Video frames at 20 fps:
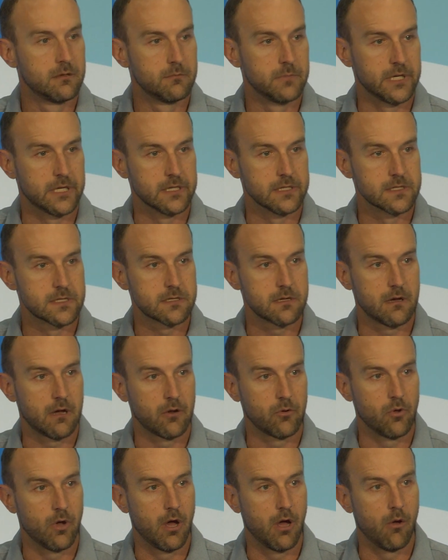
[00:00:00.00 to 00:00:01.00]
Because
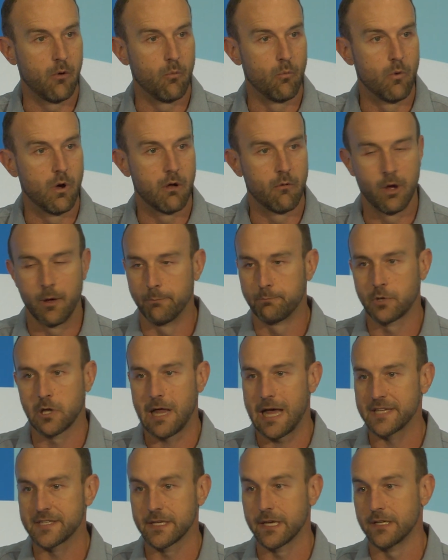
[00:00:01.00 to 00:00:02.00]
uh, a
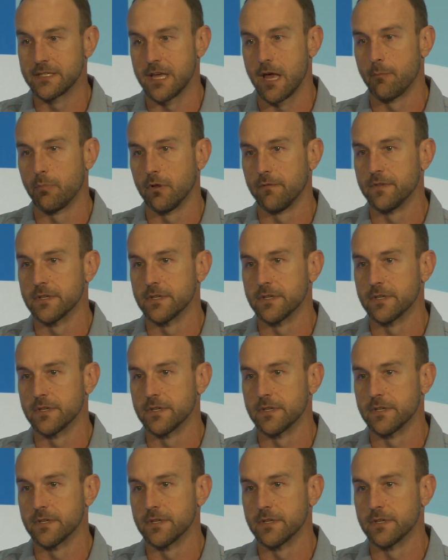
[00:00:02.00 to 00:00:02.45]
classic example